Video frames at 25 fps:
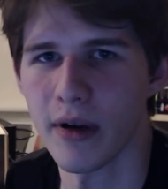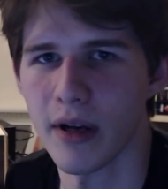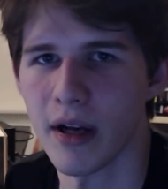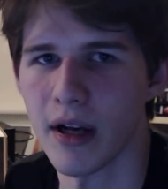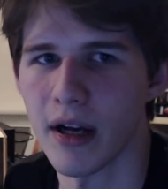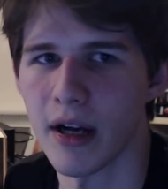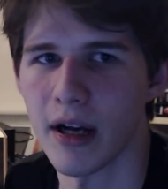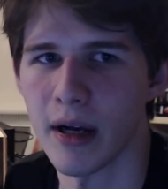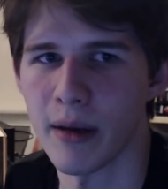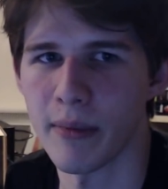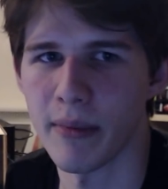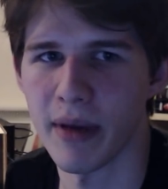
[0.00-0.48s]

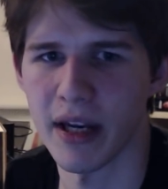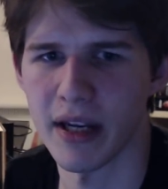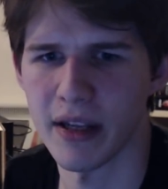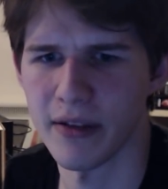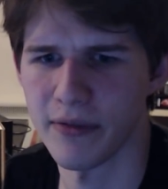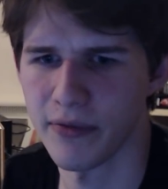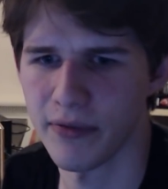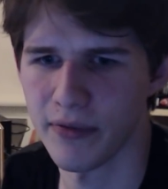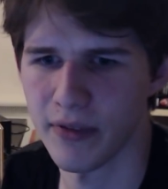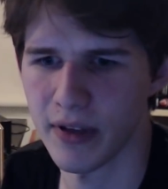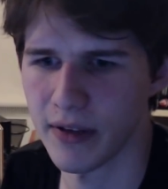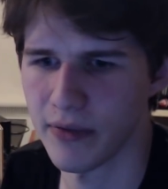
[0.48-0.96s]
And
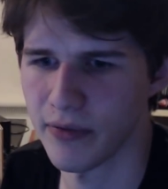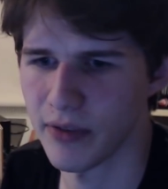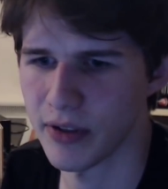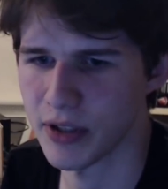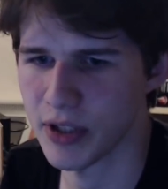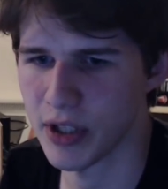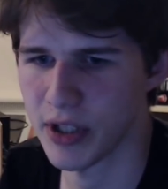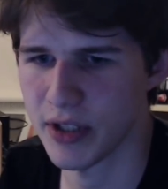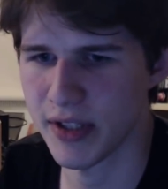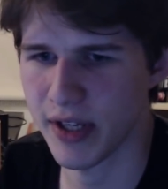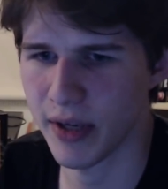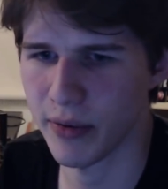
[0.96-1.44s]
if
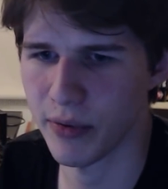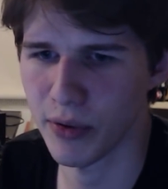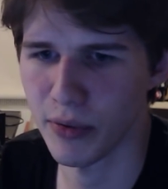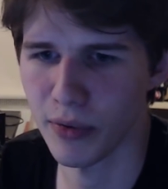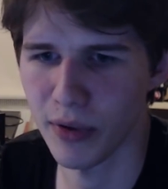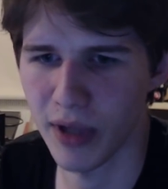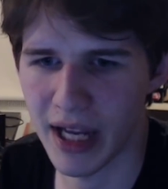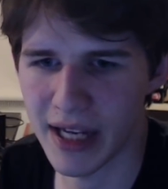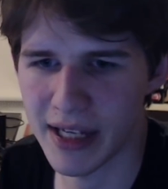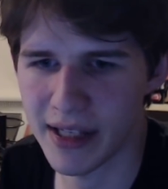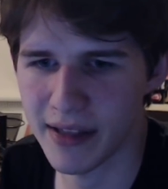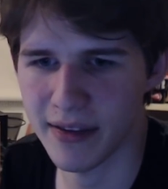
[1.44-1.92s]
it turns out you
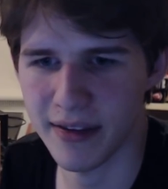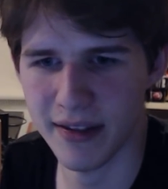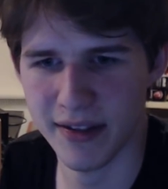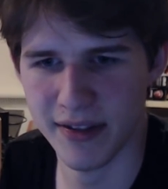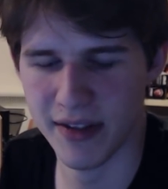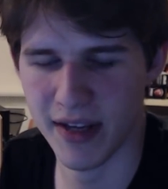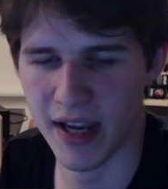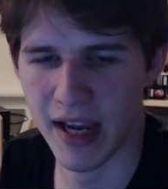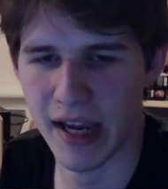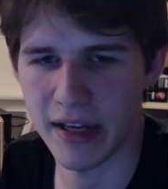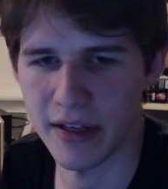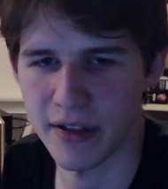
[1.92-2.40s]
like
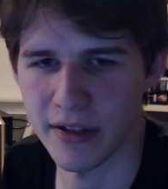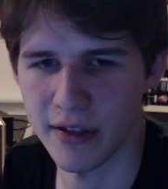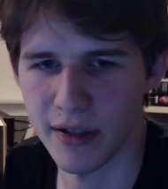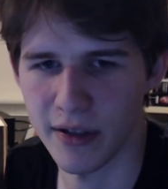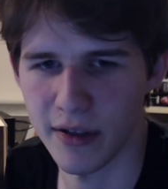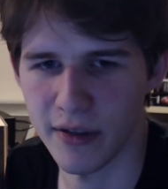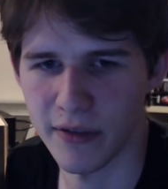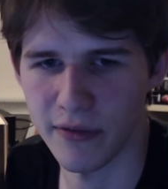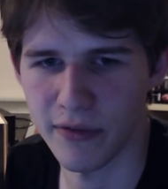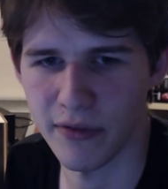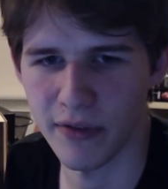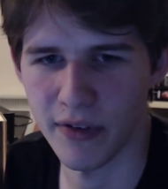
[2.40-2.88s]
this kind
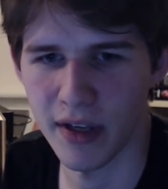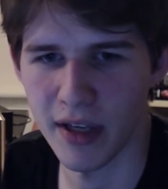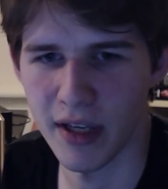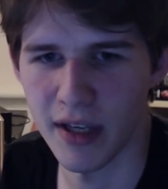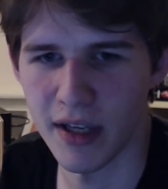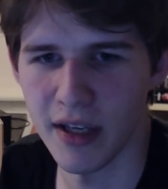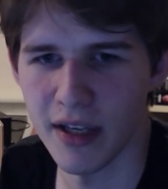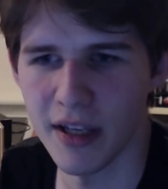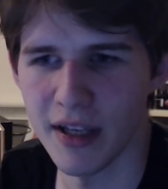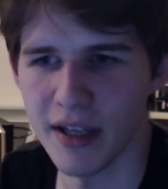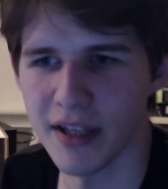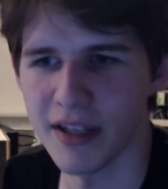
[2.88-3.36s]
of
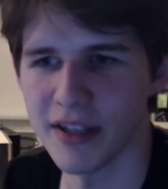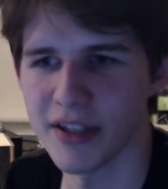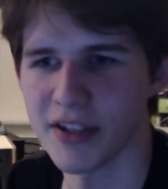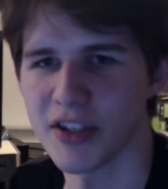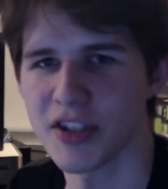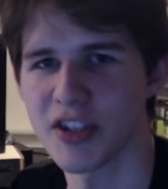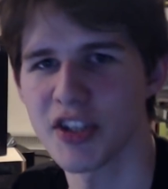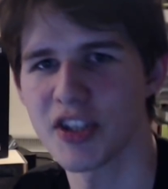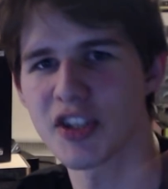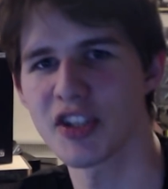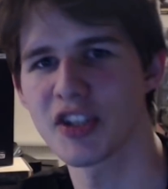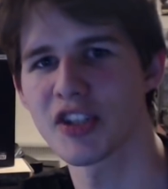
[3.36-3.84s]

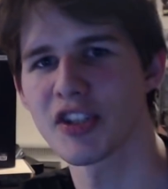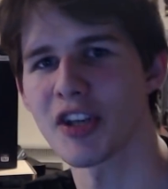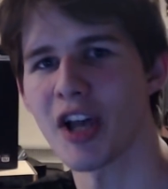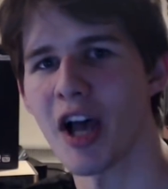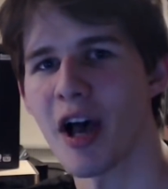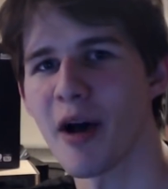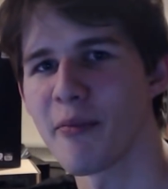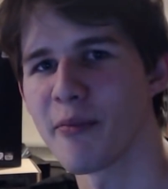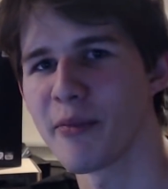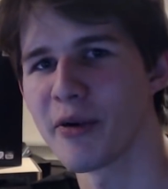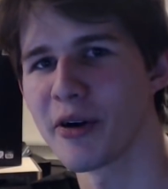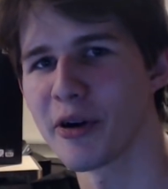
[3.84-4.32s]

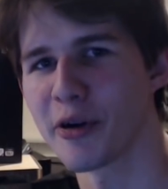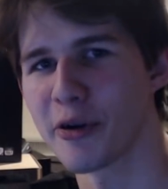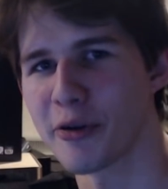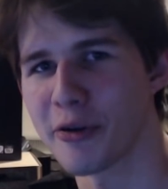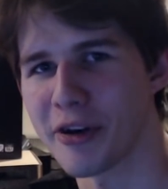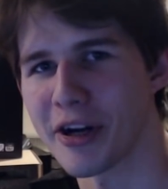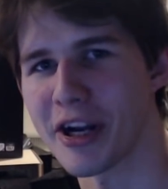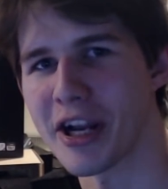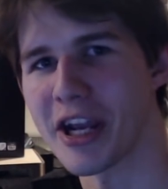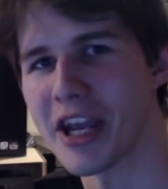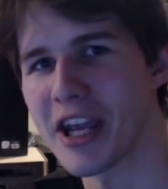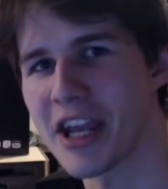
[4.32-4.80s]

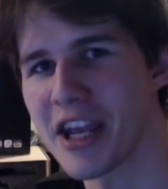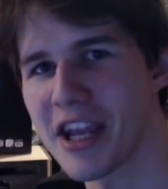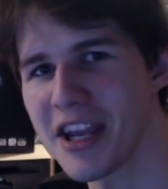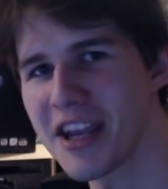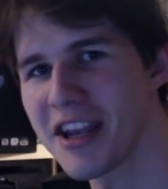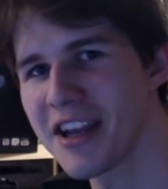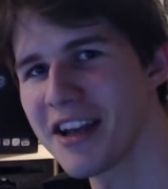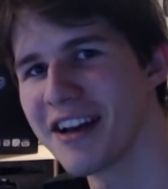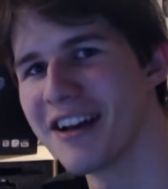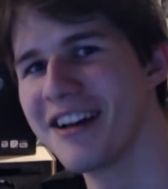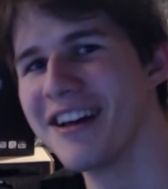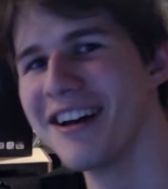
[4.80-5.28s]

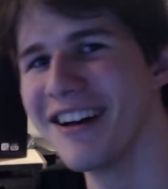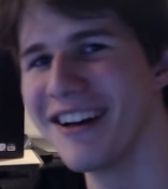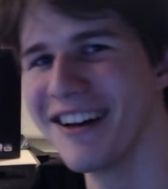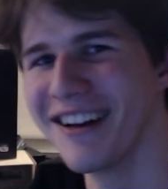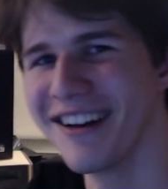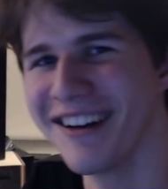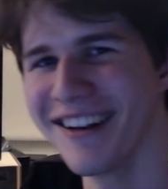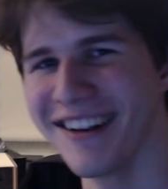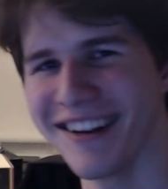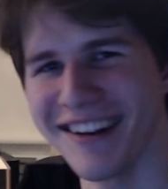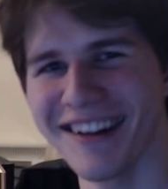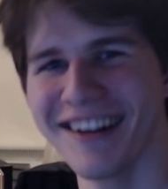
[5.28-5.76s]
summary,
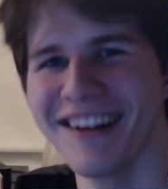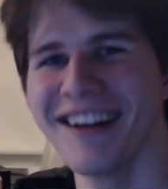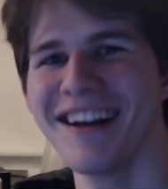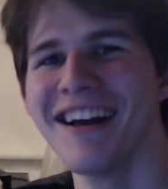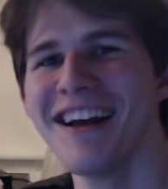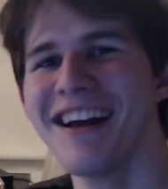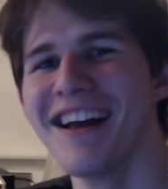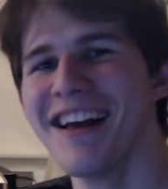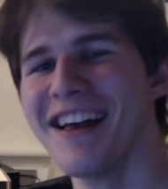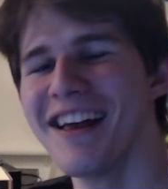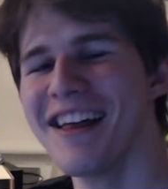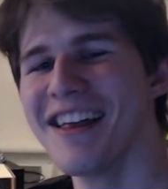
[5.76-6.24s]

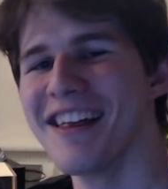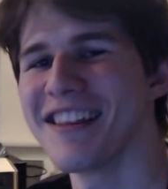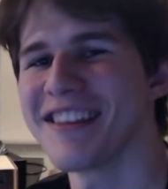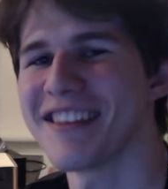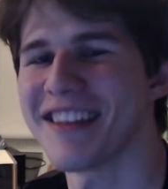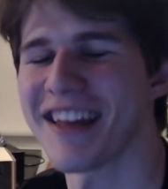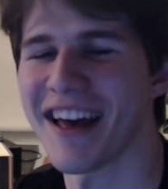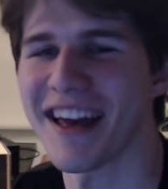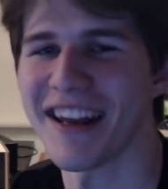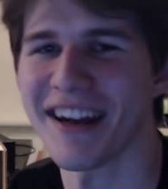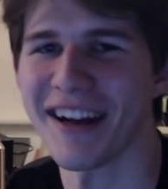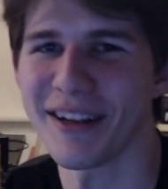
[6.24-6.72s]

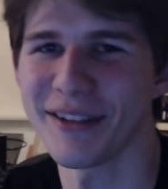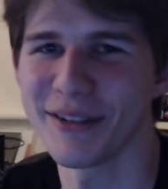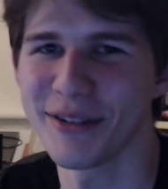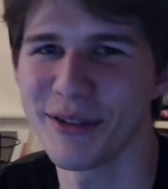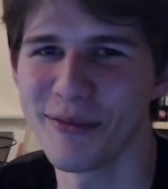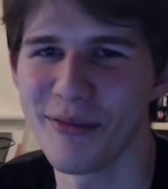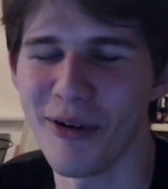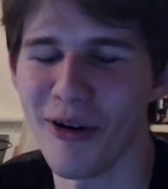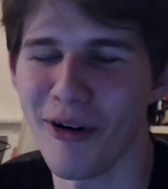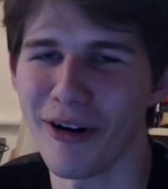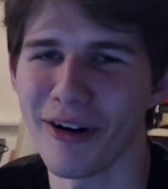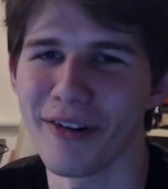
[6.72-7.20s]
then I'll
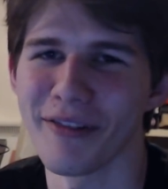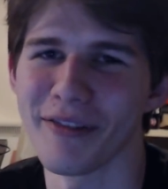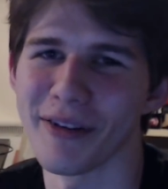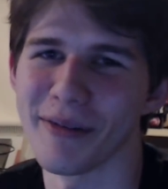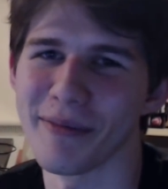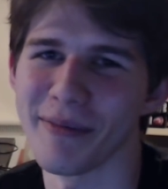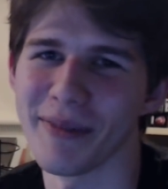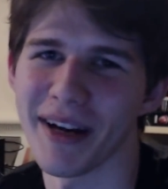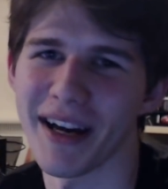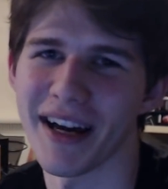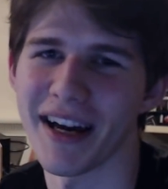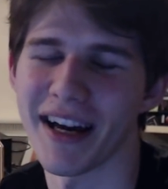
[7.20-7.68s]
do more of
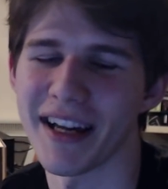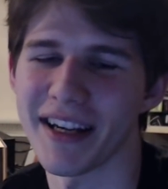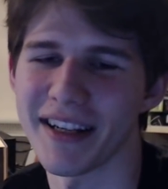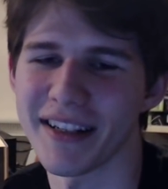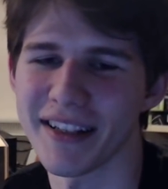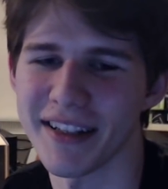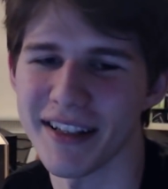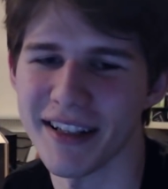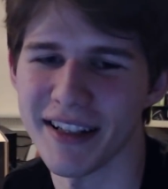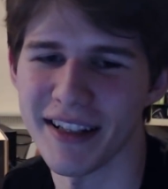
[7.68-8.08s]
them. And